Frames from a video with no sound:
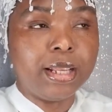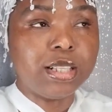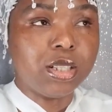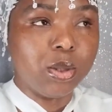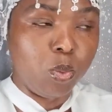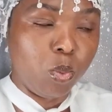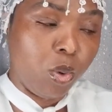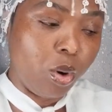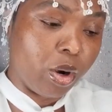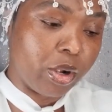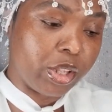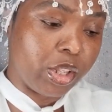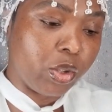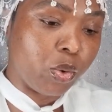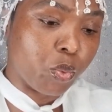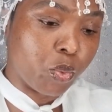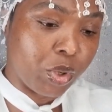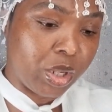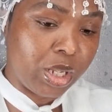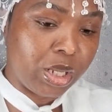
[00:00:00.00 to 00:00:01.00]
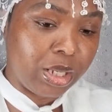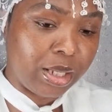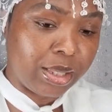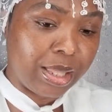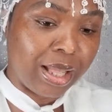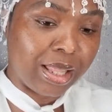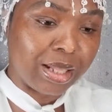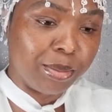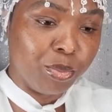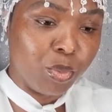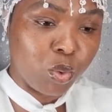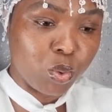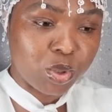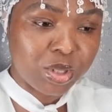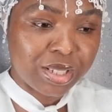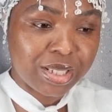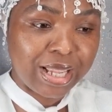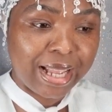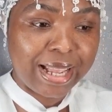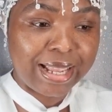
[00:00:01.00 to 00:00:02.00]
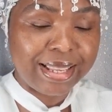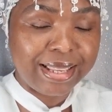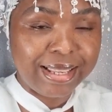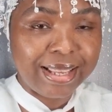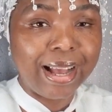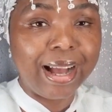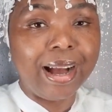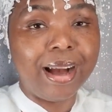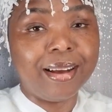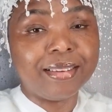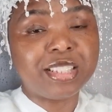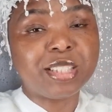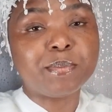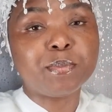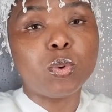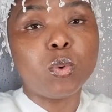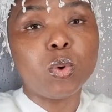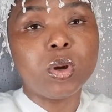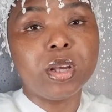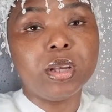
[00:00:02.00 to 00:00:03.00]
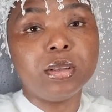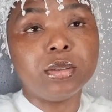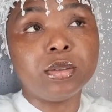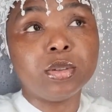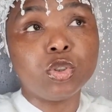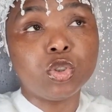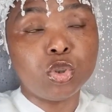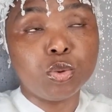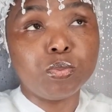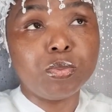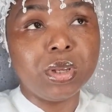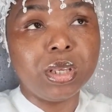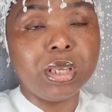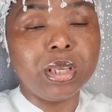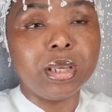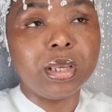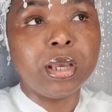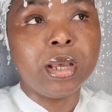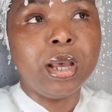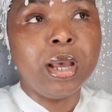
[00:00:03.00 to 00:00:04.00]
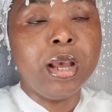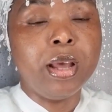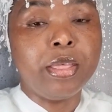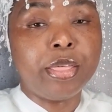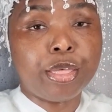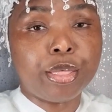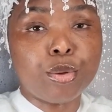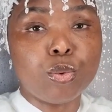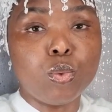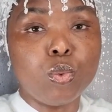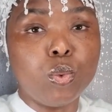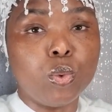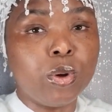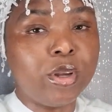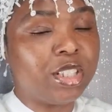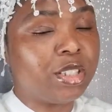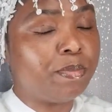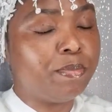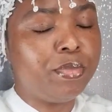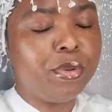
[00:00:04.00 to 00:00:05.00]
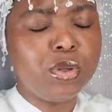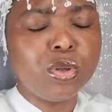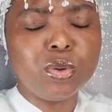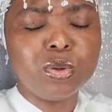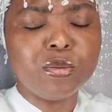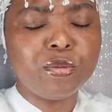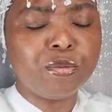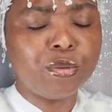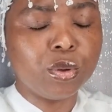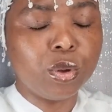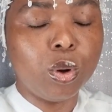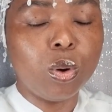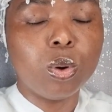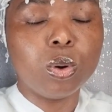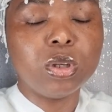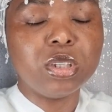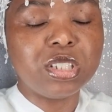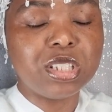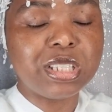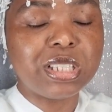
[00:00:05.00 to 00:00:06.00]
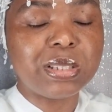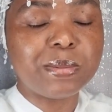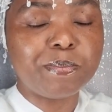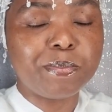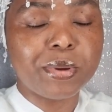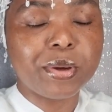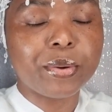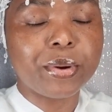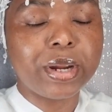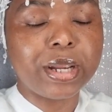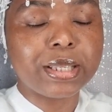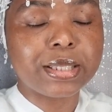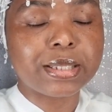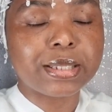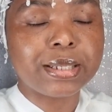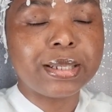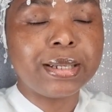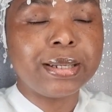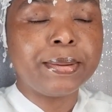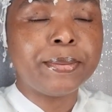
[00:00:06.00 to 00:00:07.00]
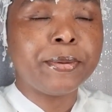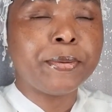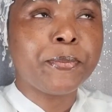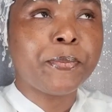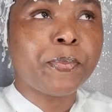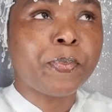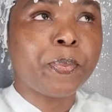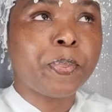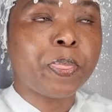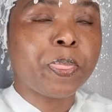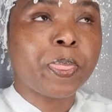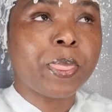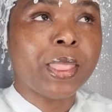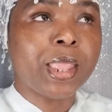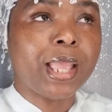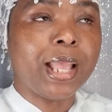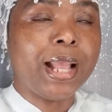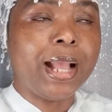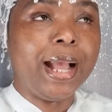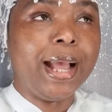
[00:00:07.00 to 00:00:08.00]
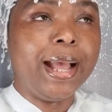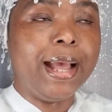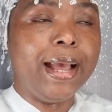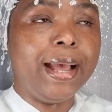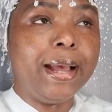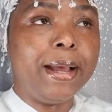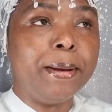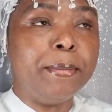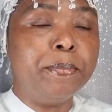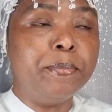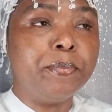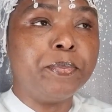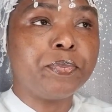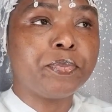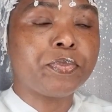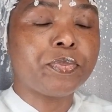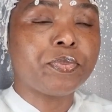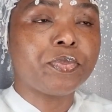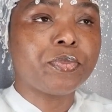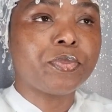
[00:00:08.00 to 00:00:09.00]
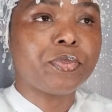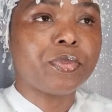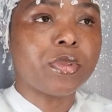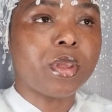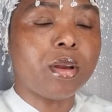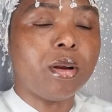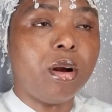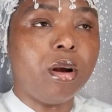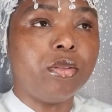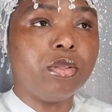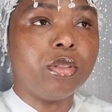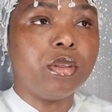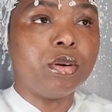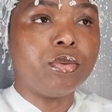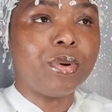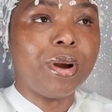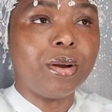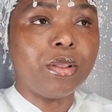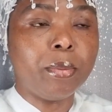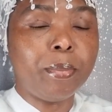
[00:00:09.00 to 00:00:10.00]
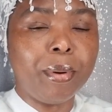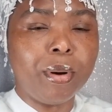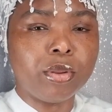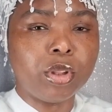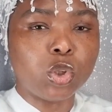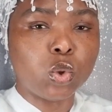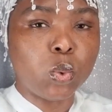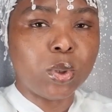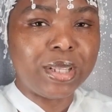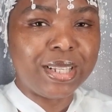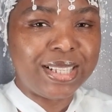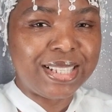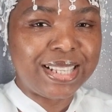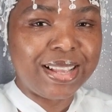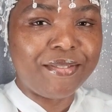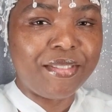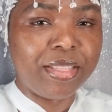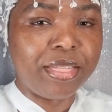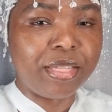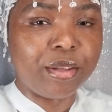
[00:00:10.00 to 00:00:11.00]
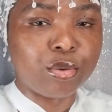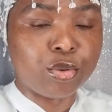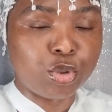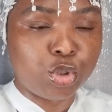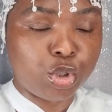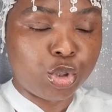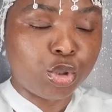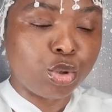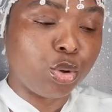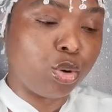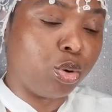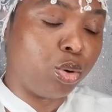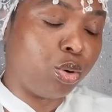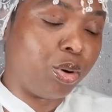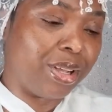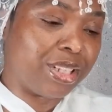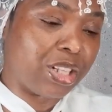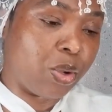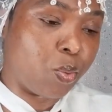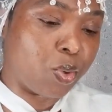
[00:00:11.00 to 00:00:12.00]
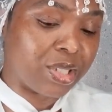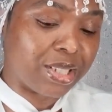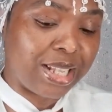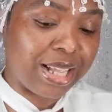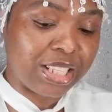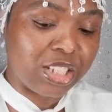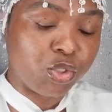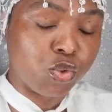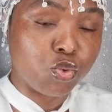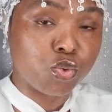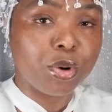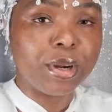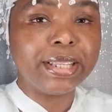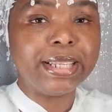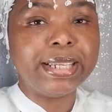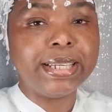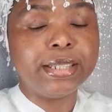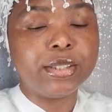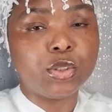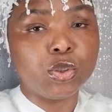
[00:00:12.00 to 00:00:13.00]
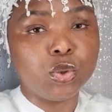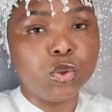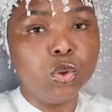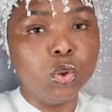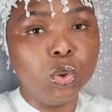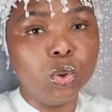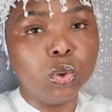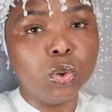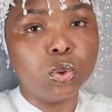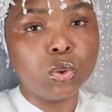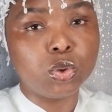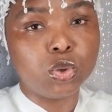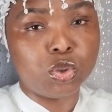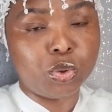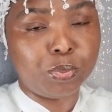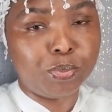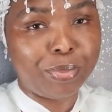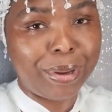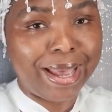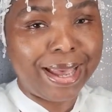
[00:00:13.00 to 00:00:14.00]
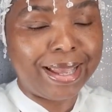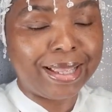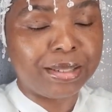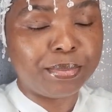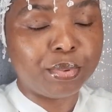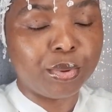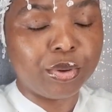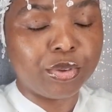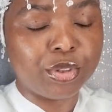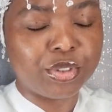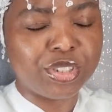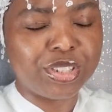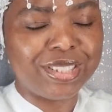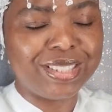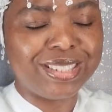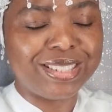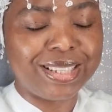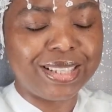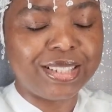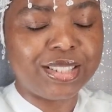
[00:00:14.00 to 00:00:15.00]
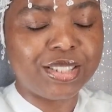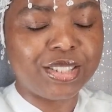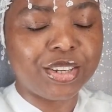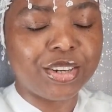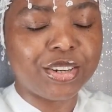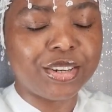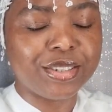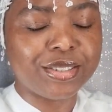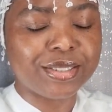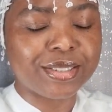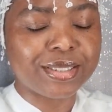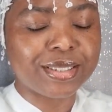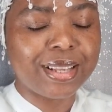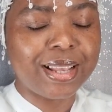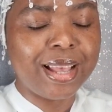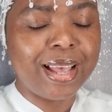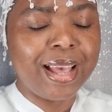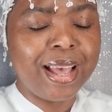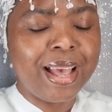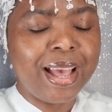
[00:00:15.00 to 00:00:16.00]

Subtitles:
It's a warning, really, that the Most High Yah has spoken to me through his beautiful Holy Spirit. On the round about the 27th or so, as I was getting ready to go to bed, brothers and sisters,